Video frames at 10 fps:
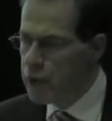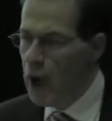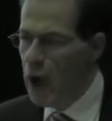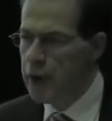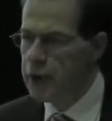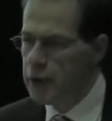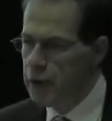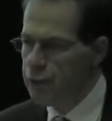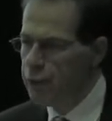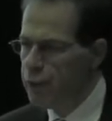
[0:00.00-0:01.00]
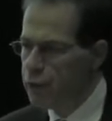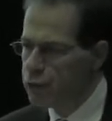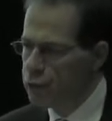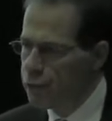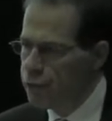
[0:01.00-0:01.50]
The idea for
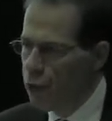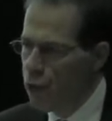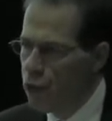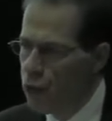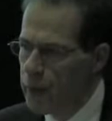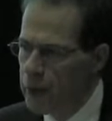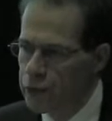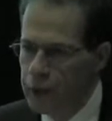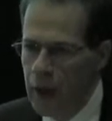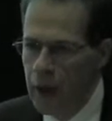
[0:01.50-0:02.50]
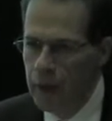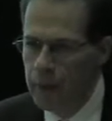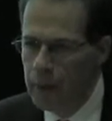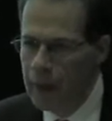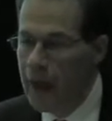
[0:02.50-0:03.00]
this reform has
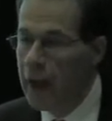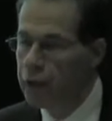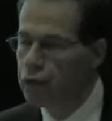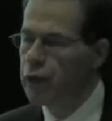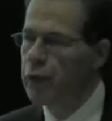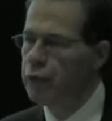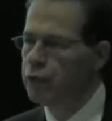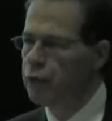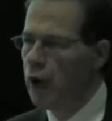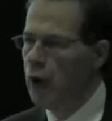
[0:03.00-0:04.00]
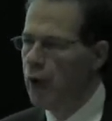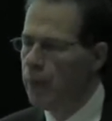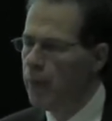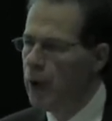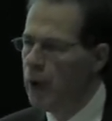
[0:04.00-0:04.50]
come largely
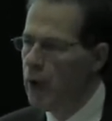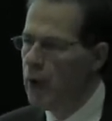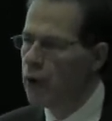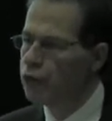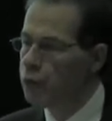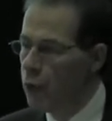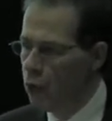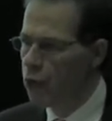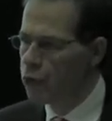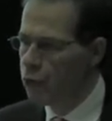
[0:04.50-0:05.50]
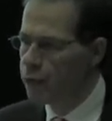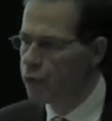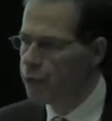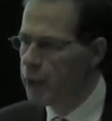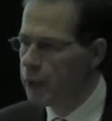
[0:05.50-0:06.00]
from a small
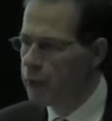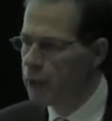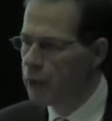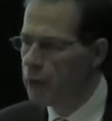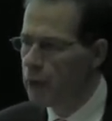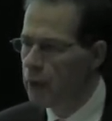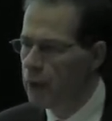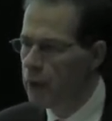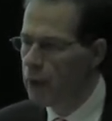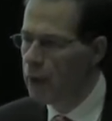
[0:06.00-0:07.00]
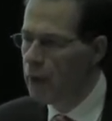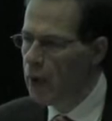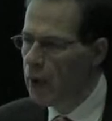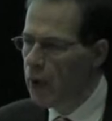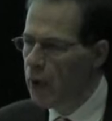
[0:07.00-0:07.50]
group of people.
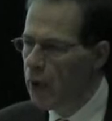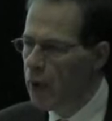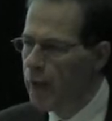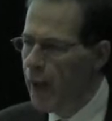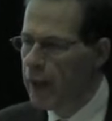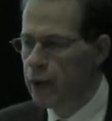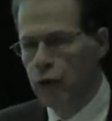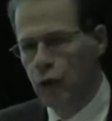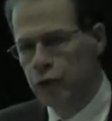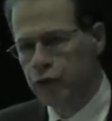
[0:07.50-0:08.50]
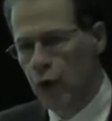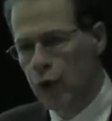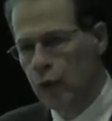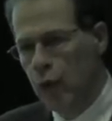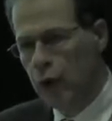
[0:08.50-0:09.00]
A man called
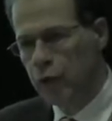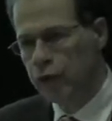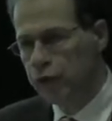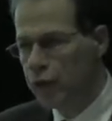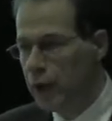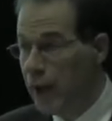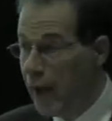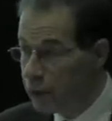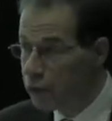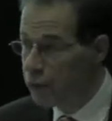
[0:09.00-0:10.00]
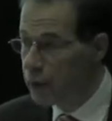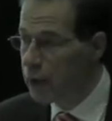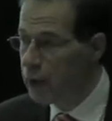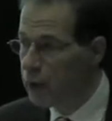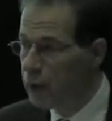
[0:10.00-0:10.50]
John Walsh, an
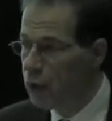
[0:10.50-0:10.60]
actuary,